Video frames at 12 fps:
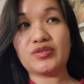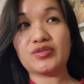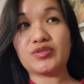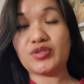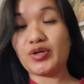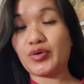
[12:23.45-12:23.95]

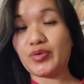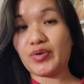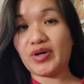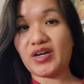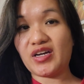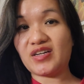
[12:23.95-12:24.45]
So
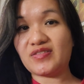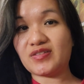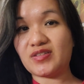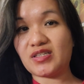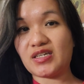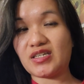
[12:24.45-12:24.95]

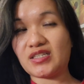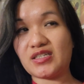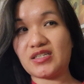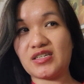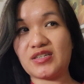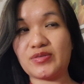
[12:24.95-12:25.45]
after that,
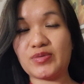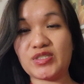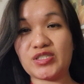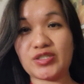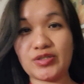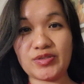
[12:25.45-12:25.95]
I went
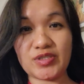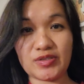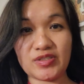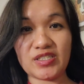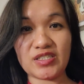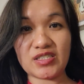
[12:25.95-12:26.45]
to
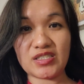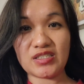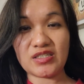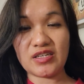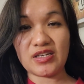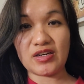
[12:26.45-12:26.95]
Coastal Eats
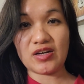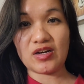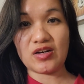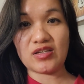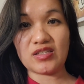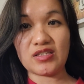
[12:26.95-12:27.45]
and
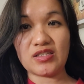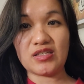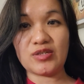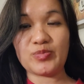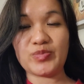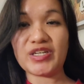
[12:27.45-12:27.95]
got
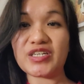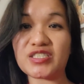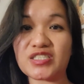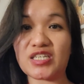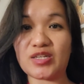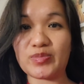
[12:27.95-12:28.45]
the baked
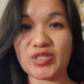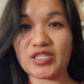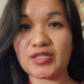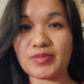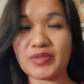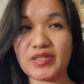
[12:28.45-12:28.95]
scampi
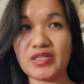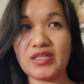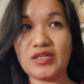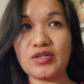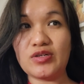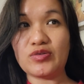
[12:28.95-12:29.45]
dip,
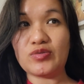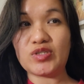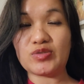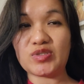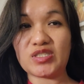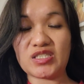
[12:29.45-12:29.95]

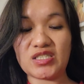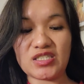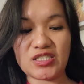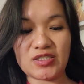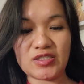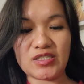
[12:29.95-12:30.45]
which was
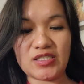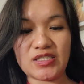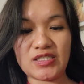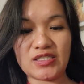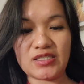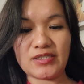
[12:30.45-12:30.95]

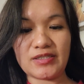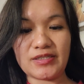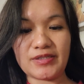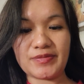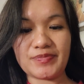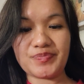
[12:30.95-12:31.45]
essentially
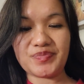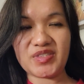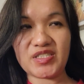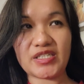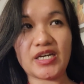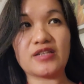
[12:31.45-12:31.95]

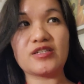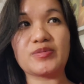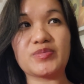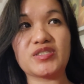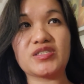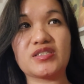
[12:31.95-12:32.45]

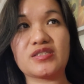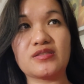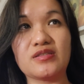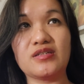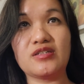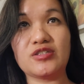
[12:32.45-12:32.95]
scallops,
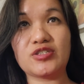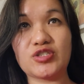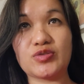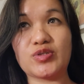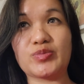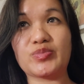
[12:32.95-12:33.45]

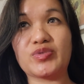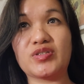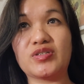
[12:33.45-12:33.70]
shrimp,